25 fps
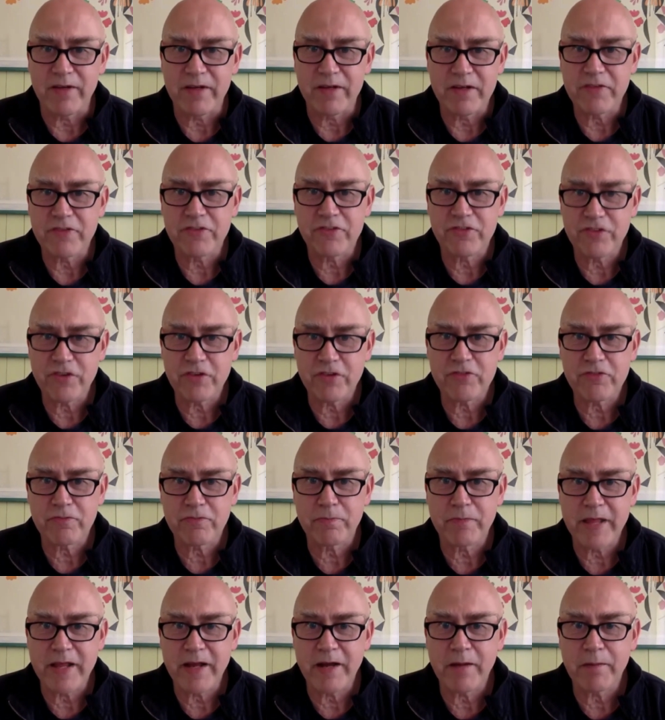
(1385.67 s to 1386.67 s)
It is
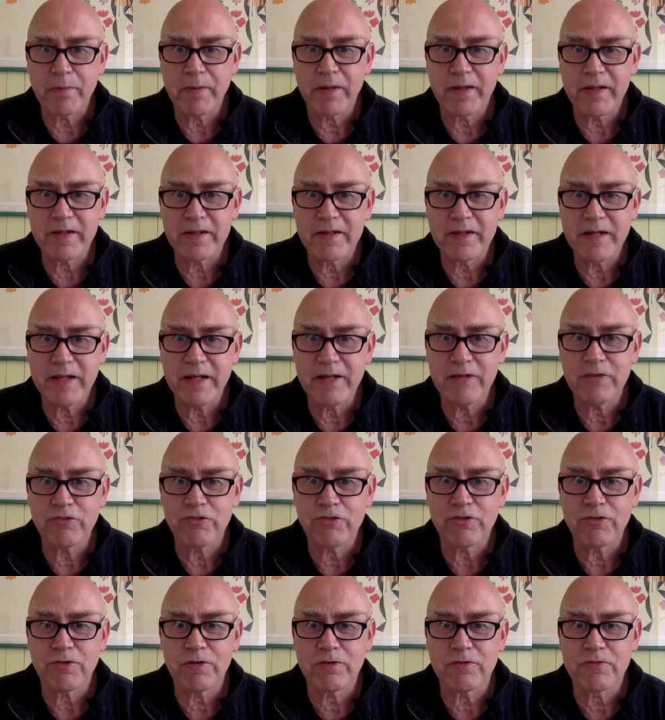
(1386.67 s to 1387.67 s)
just there by the
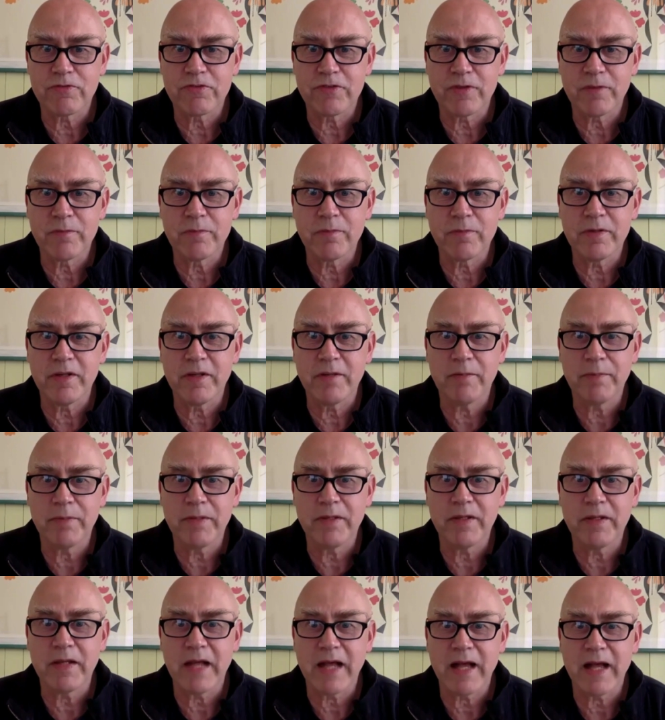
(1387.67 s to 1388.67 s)
nature of somebody
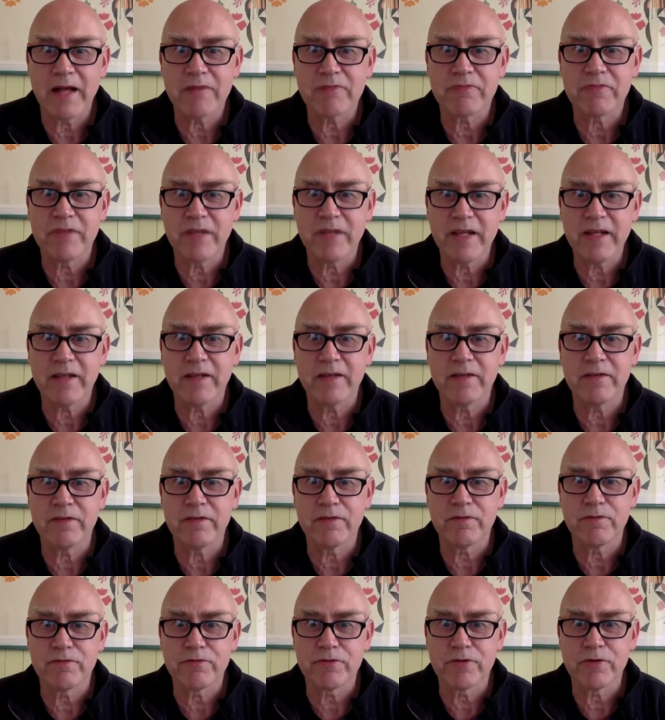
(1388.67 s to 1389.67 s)
being half naked
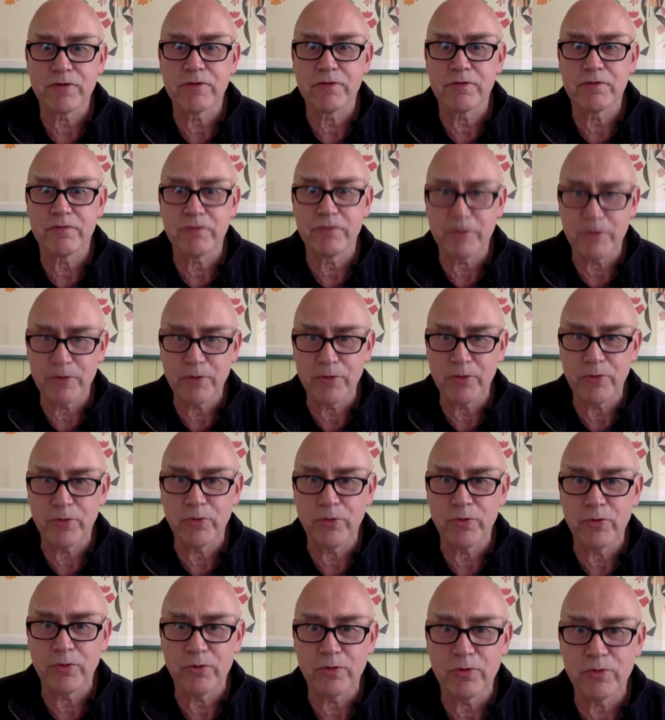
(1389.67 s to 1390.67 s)
in front of
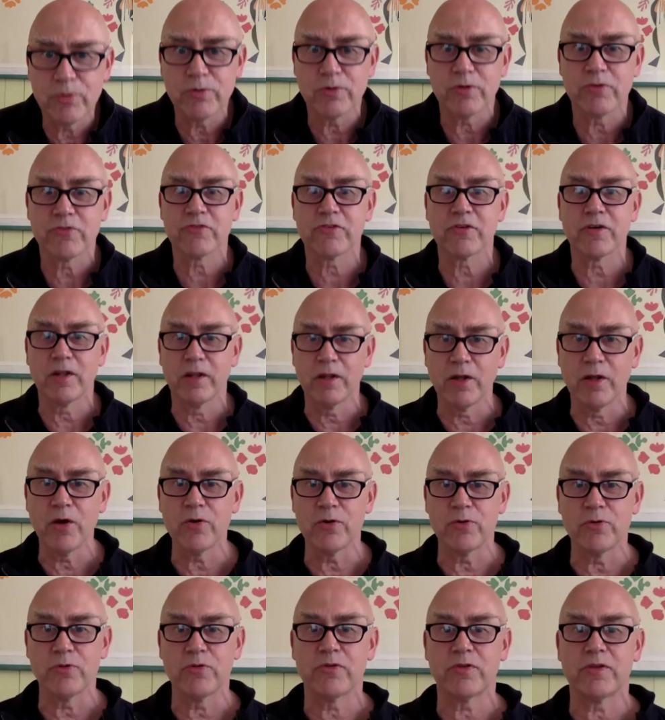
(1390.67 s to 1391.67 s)
you who is
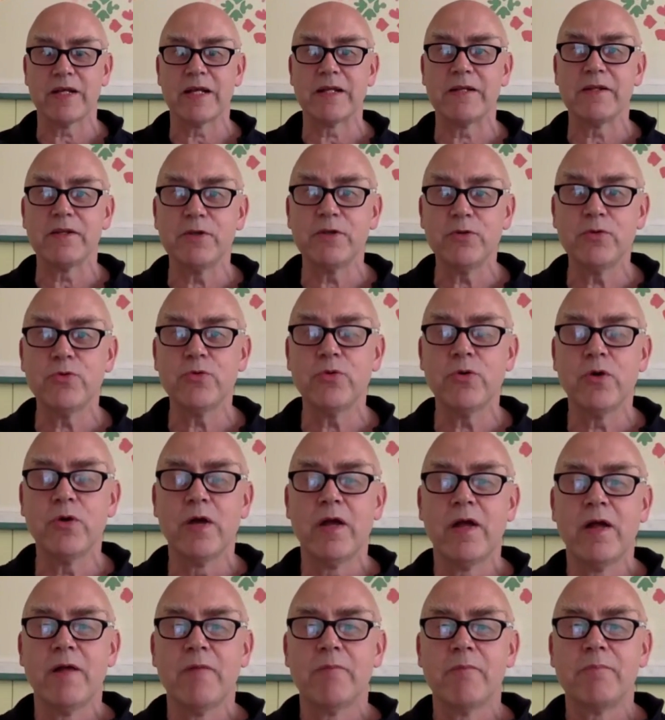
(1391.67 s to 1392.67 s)
clothed, and you
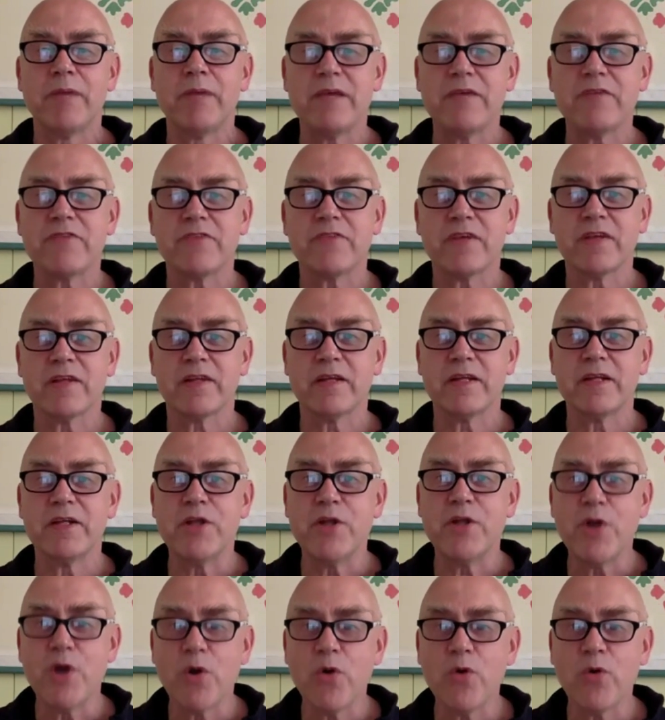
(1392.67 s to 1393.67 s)
basically
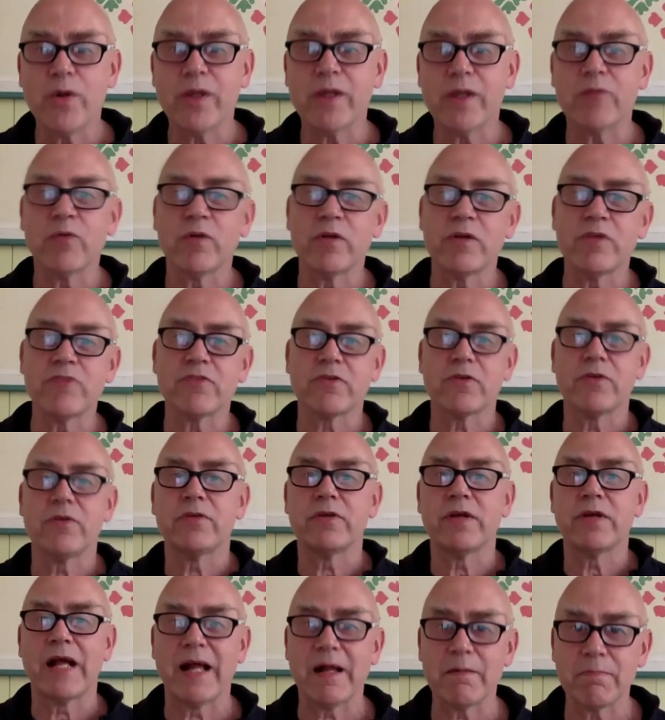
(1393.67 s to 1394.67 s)
knowing what is going
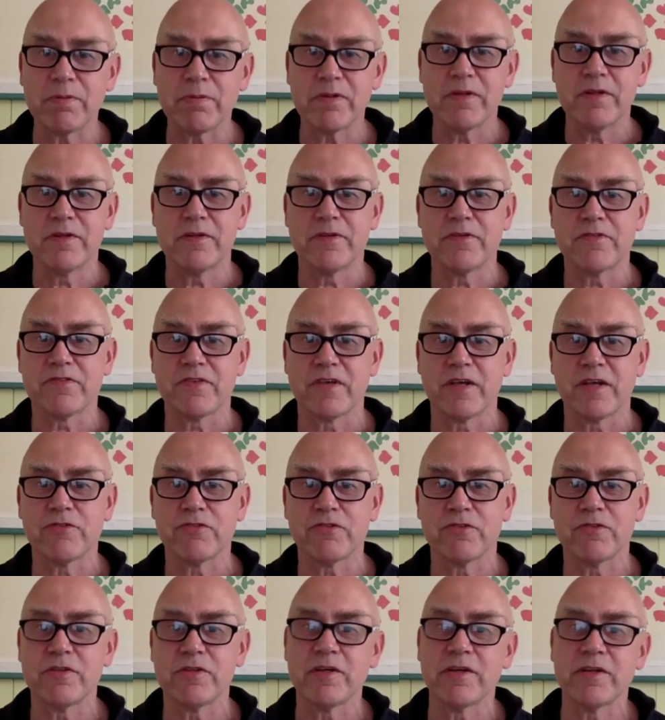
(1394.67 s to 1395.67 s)
to happen in the
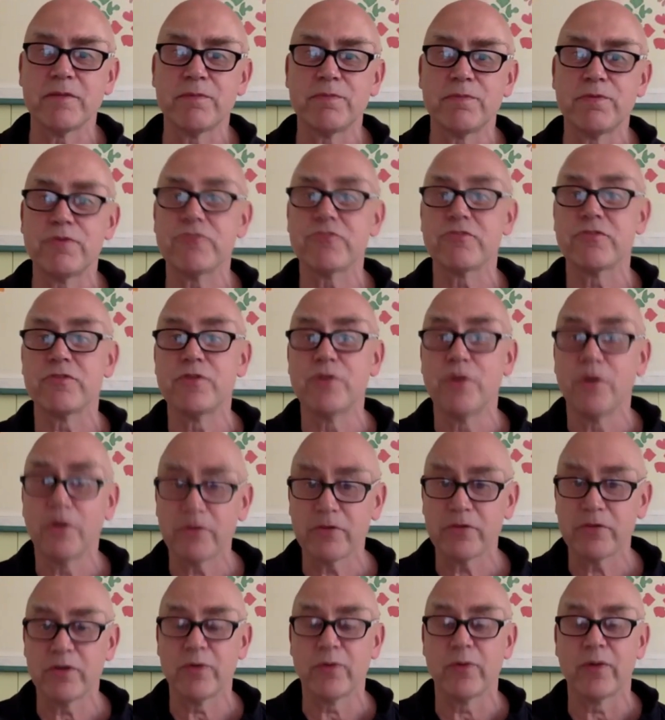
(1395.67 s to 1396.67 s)
session, the other person
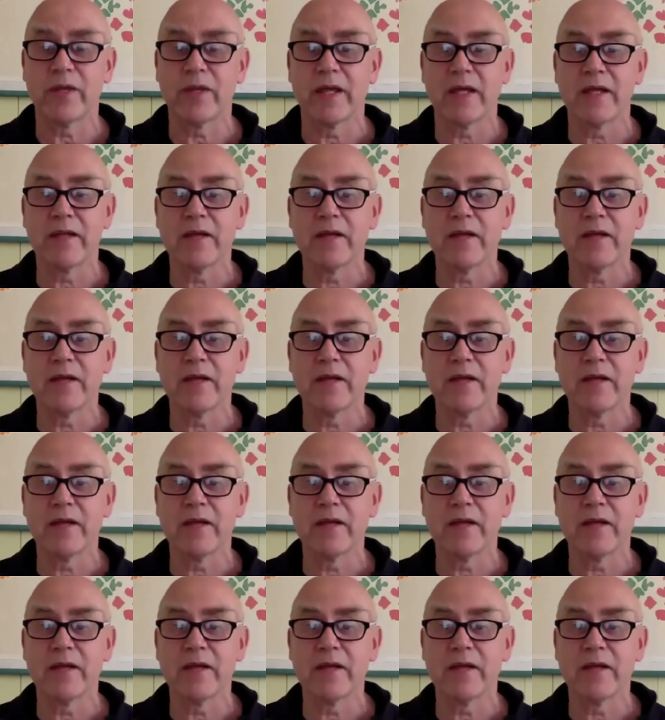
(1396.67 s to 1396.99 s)
not knowing it.